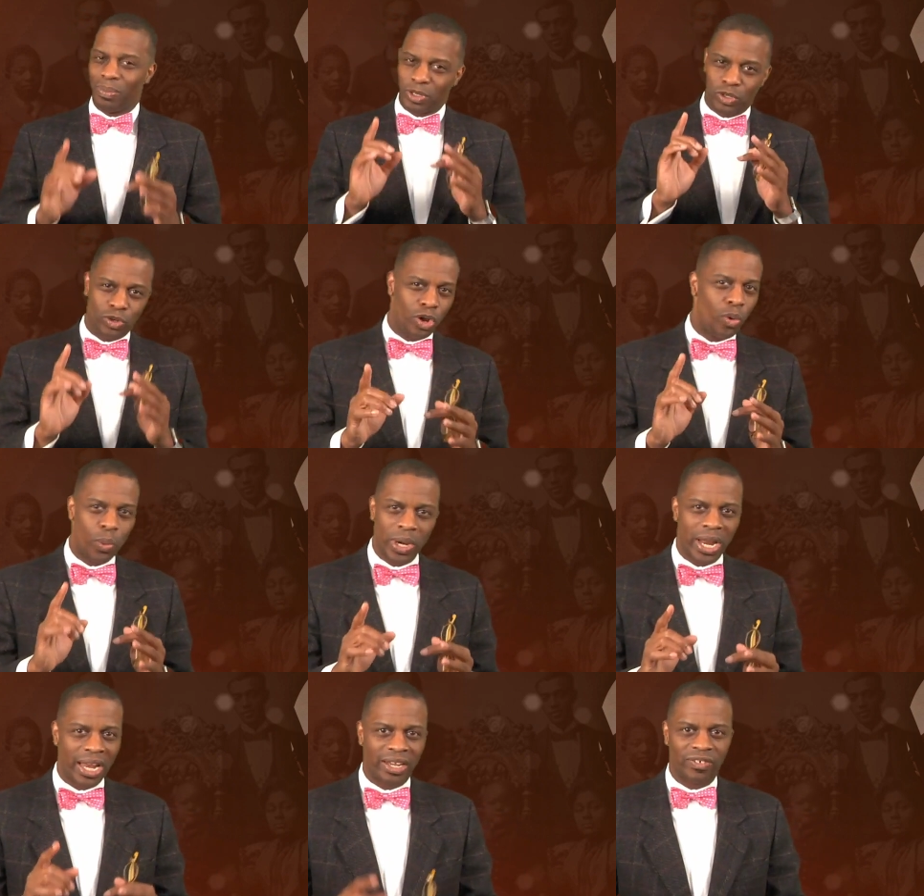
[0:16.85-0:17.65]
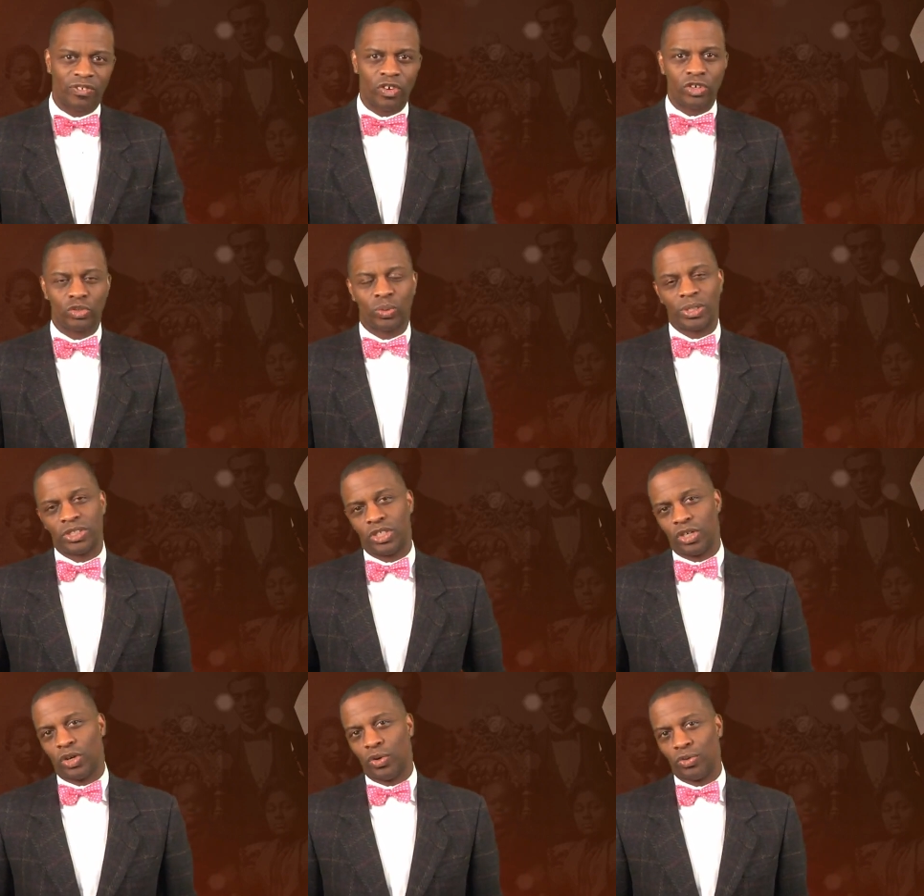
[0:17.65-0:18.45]
But you know, we're not the first
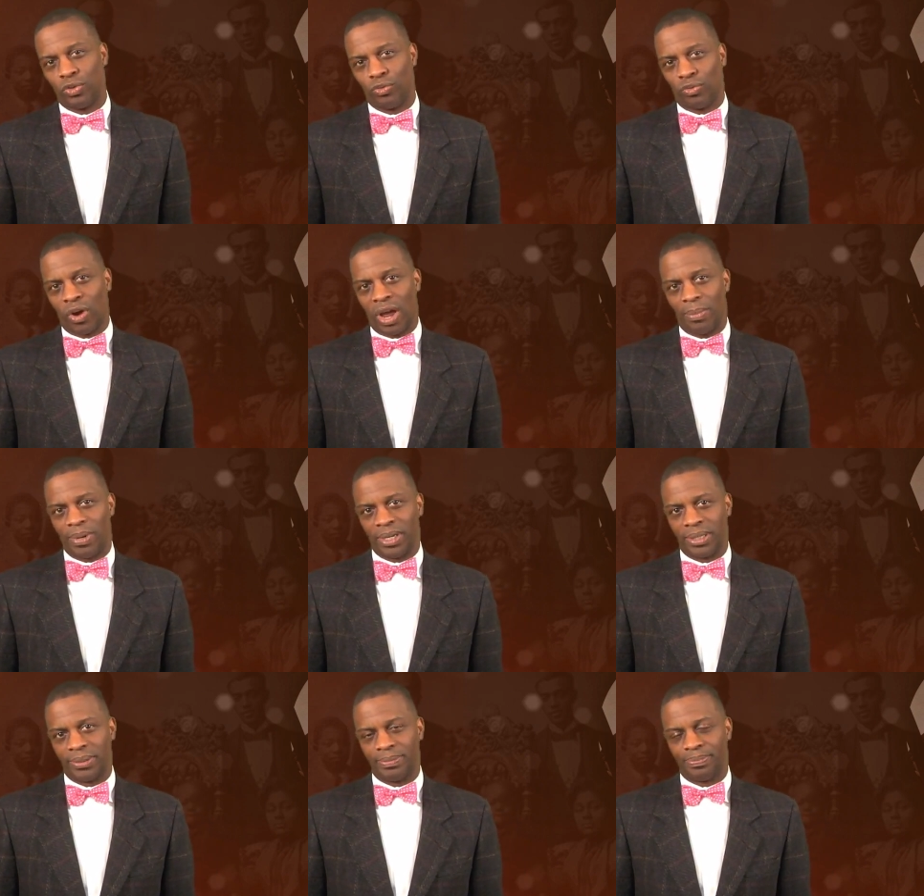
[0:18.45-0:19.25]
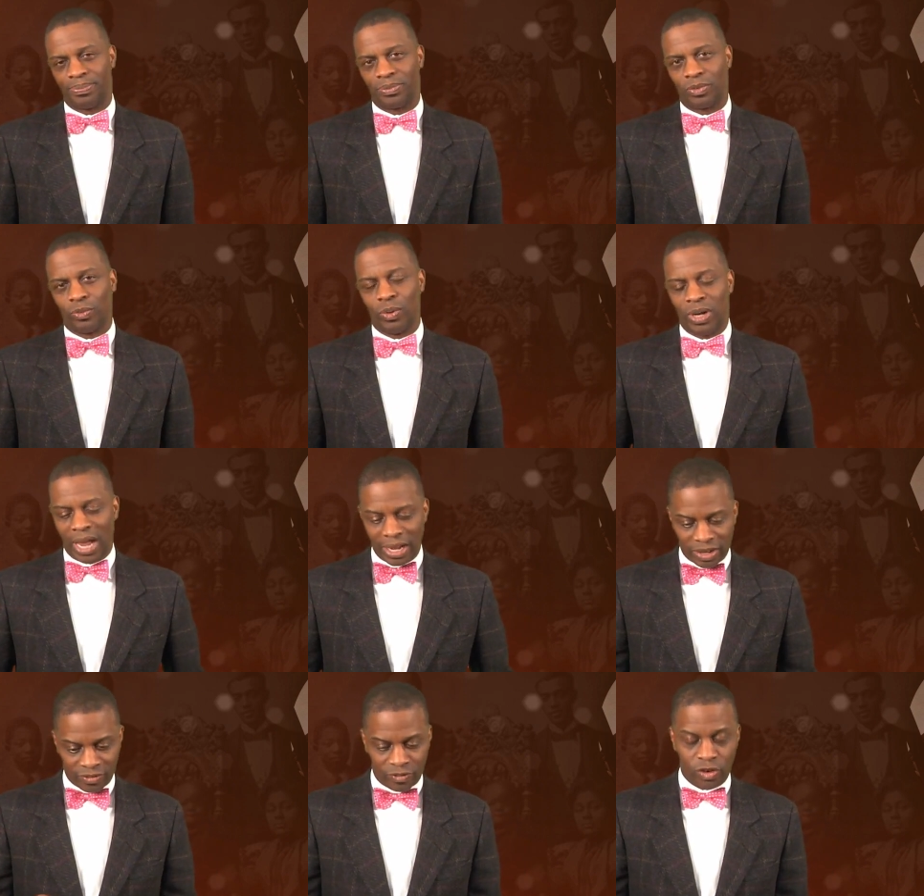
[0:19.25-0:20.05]
ones to go through drama. We're
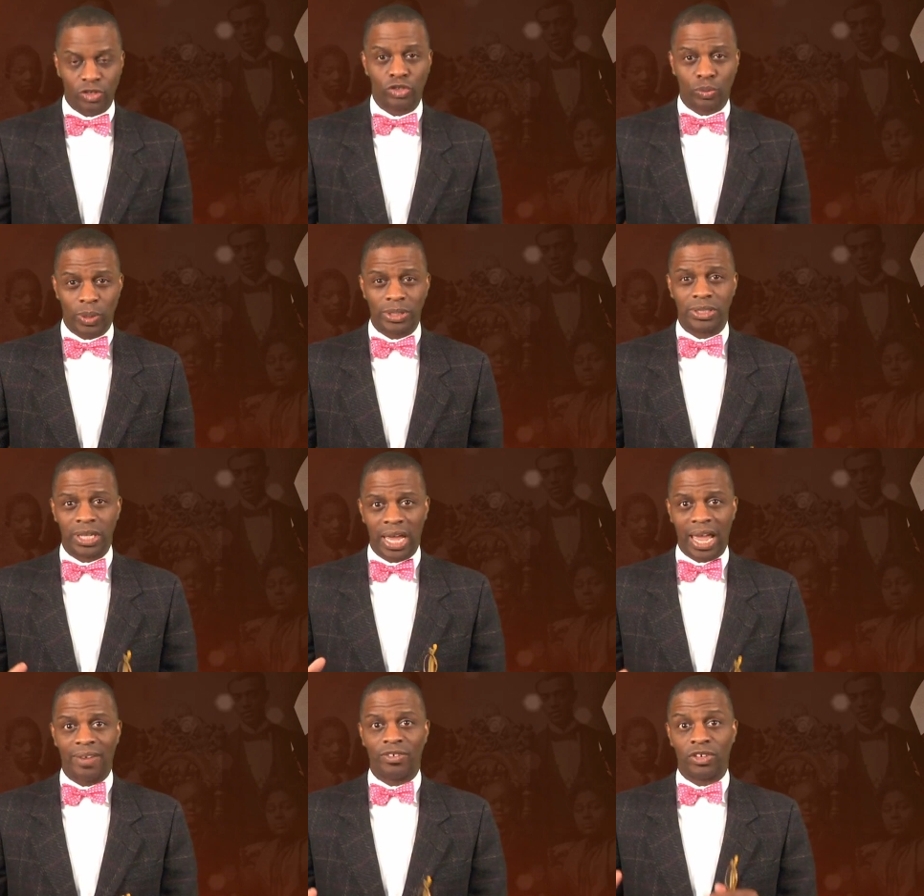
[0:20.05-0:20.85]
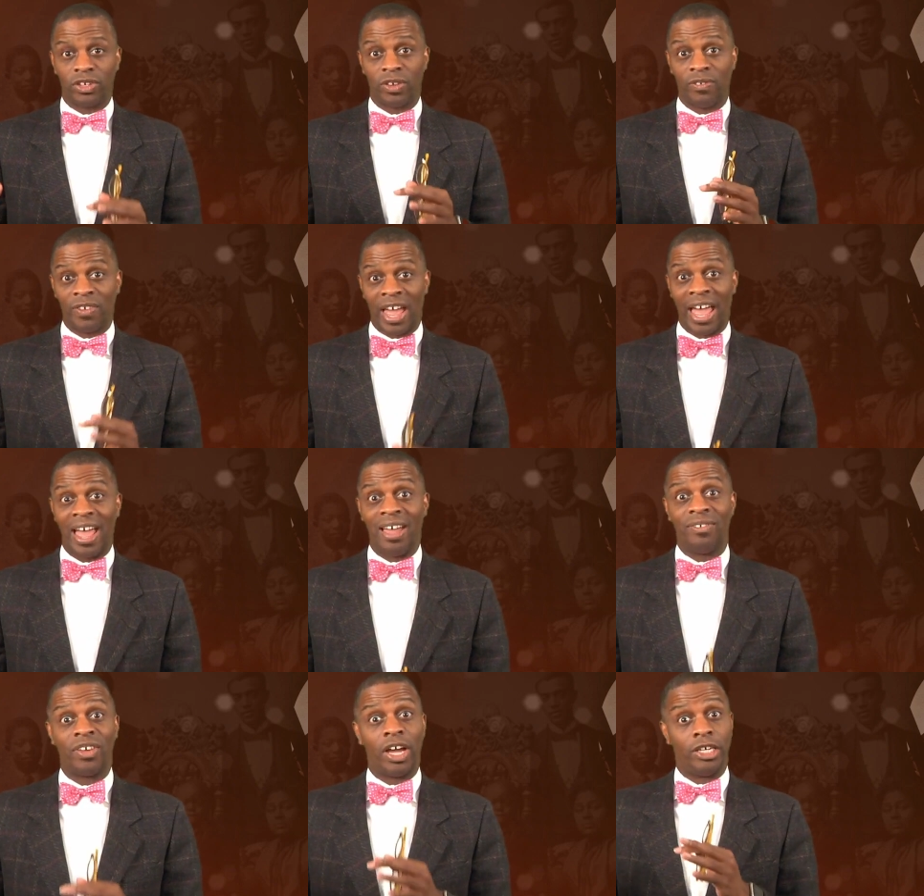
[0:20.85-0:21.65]
not the first ones to have to
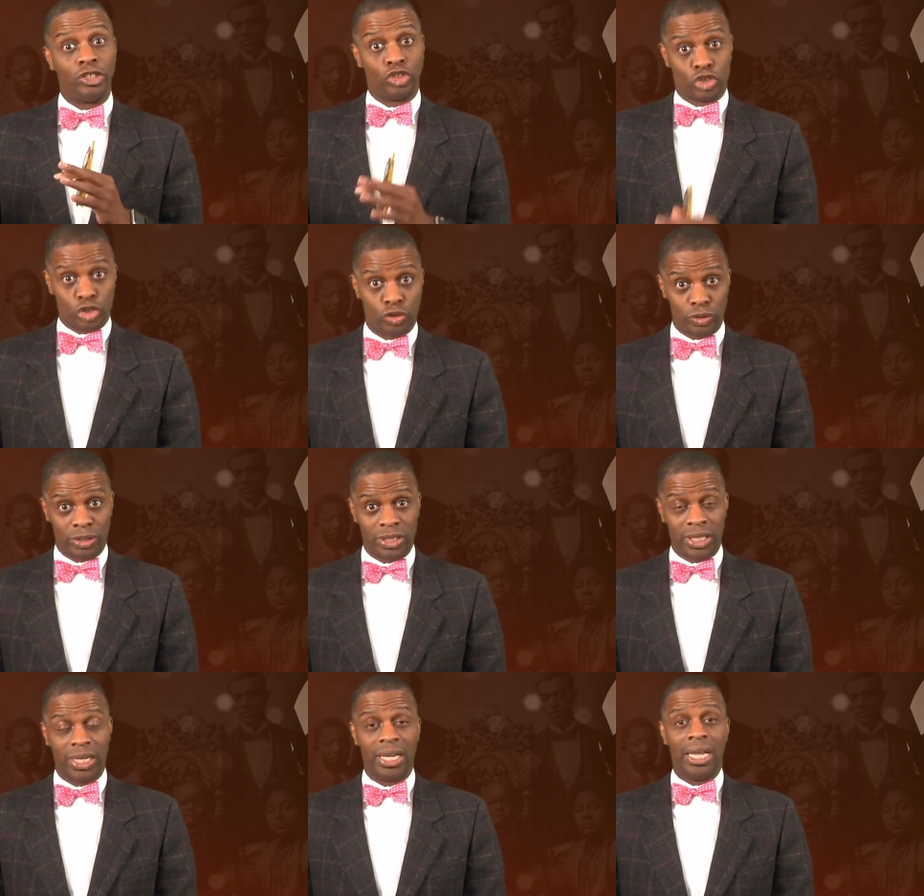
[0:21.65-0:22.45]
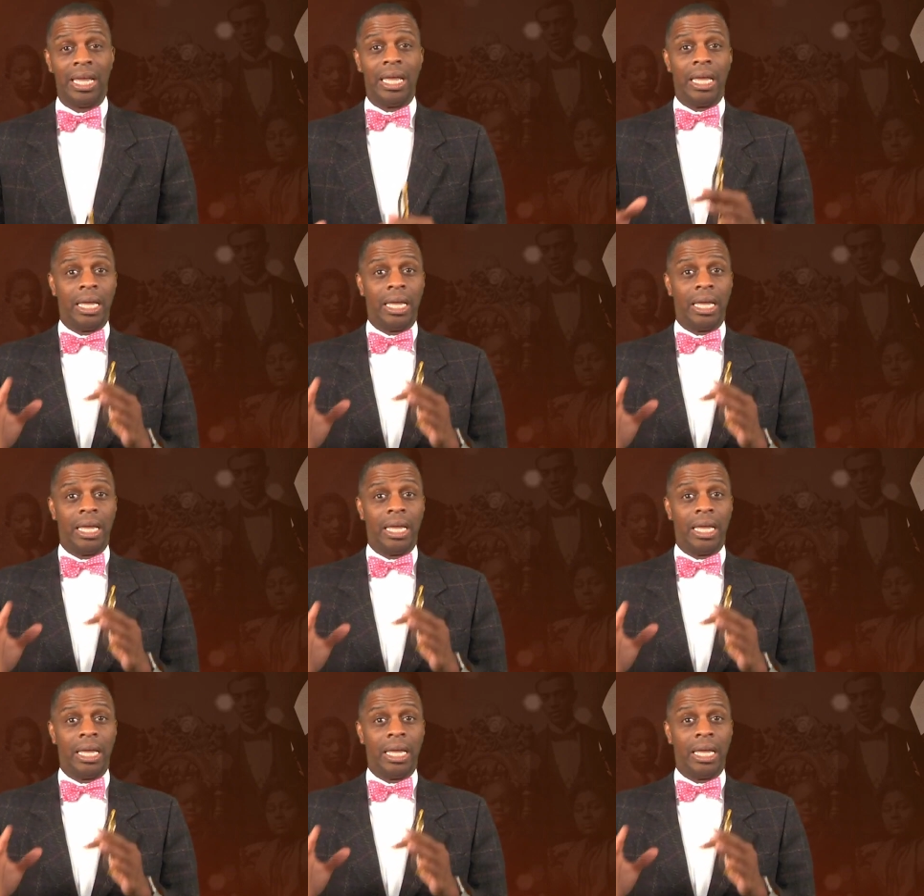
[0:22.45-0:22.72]
survive uncertainty.